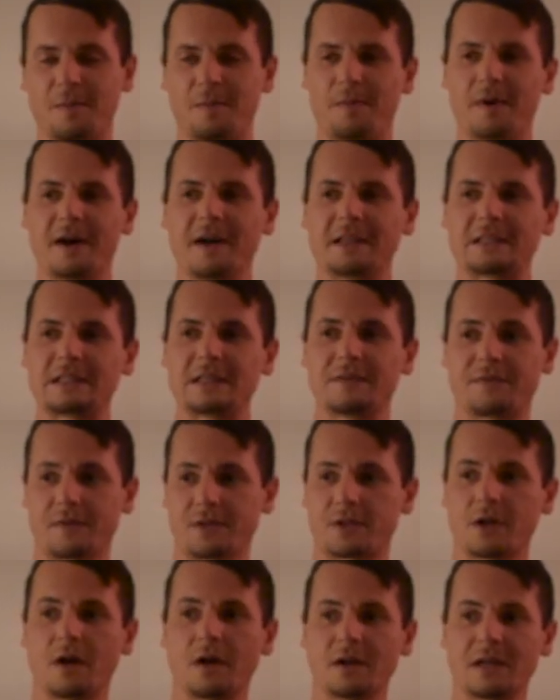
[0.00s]
but if
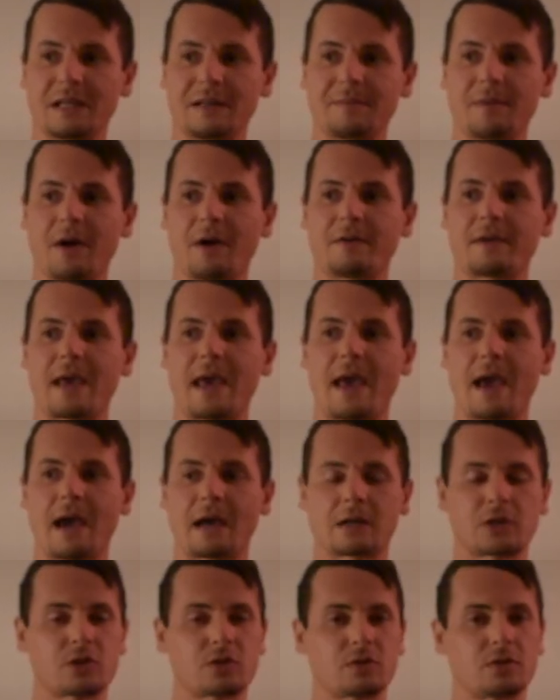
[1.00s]
we're talking about
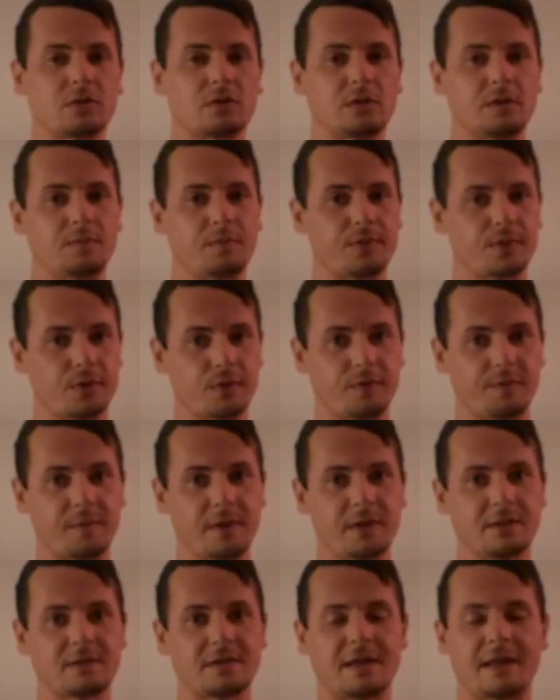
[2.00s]
actual
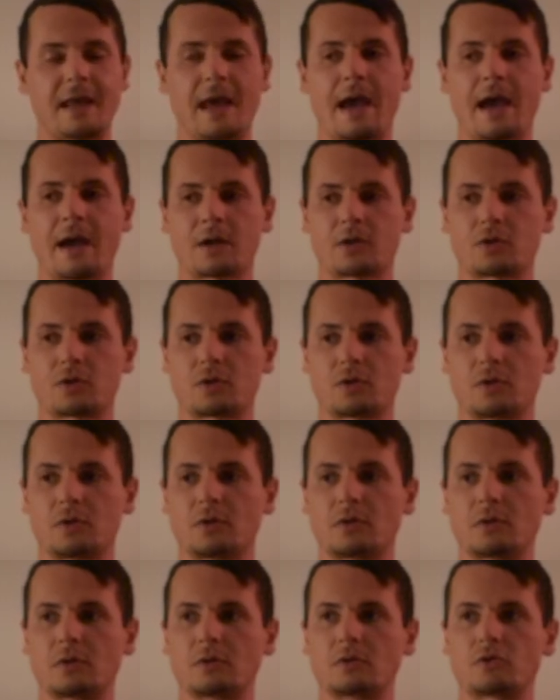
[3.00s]
improvement and
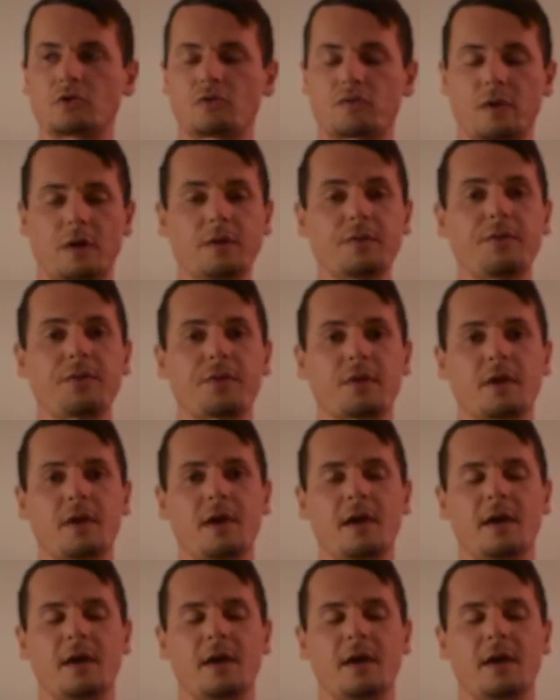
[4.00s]
actual growth,